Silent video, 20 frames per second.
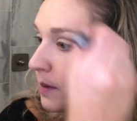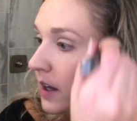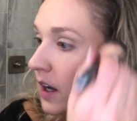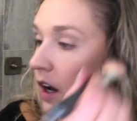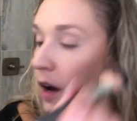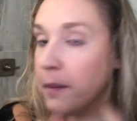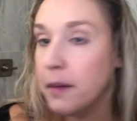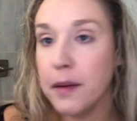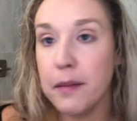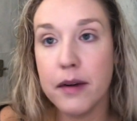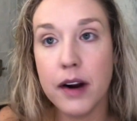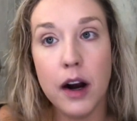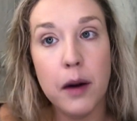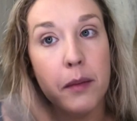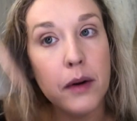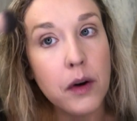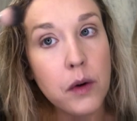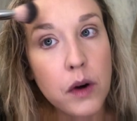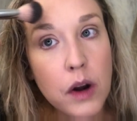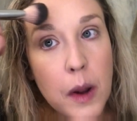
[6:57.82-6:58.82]
bit on my brow
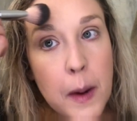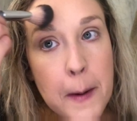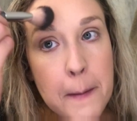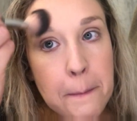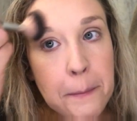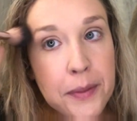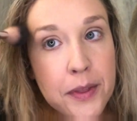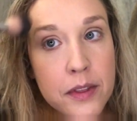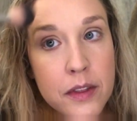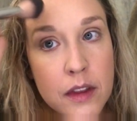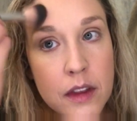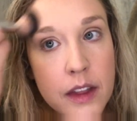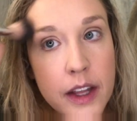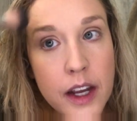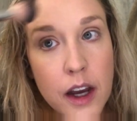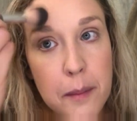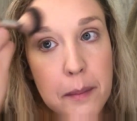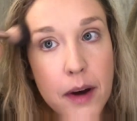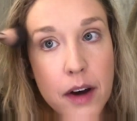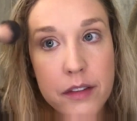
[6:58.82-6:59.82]
bone, like
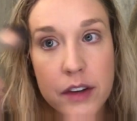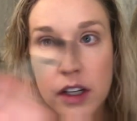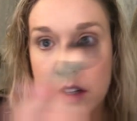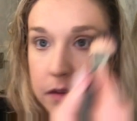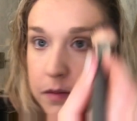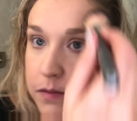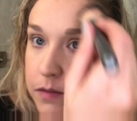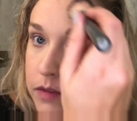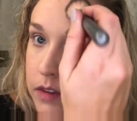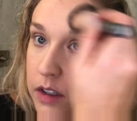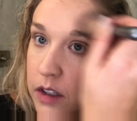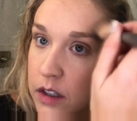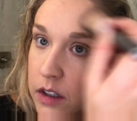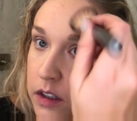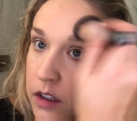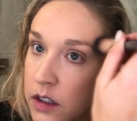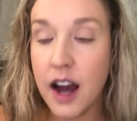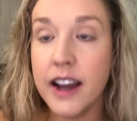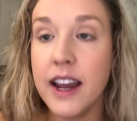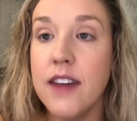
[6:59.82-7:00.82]
above it.
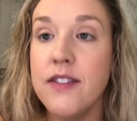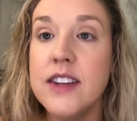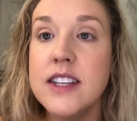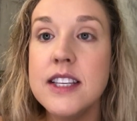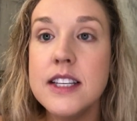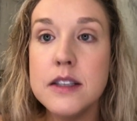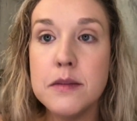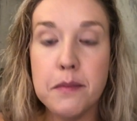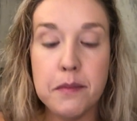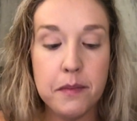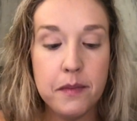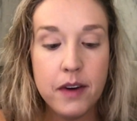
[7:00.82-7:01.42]
Again, this is